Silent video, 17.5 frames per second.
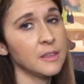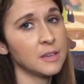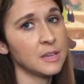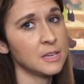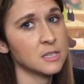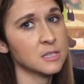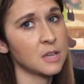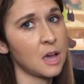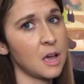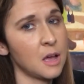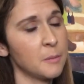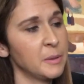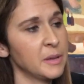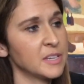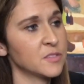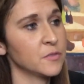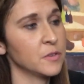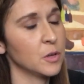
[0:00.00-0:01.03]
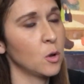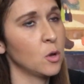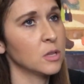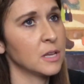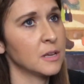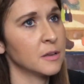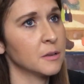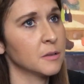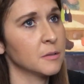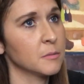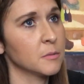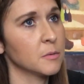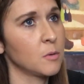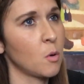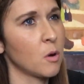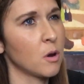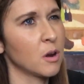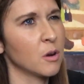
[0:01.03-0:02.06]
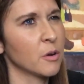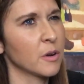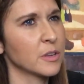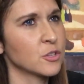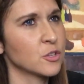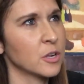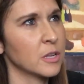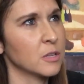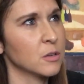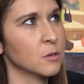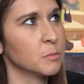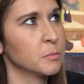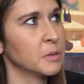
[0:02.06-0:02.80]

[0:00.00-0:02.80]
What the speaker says: think he's got a bass viola or a cello